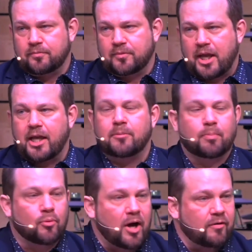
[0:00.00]
head
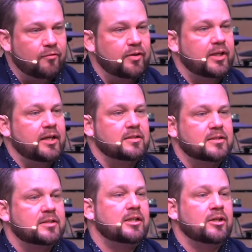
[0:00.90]
prophet and
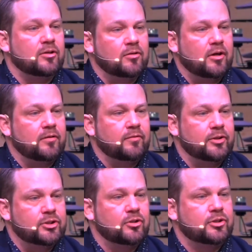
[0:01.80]
seer of the
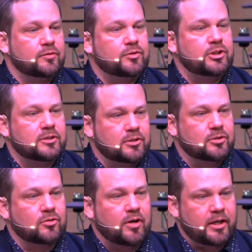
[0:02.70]
Church of Jesus
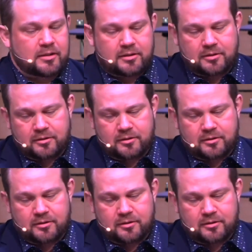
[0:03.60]
Christ,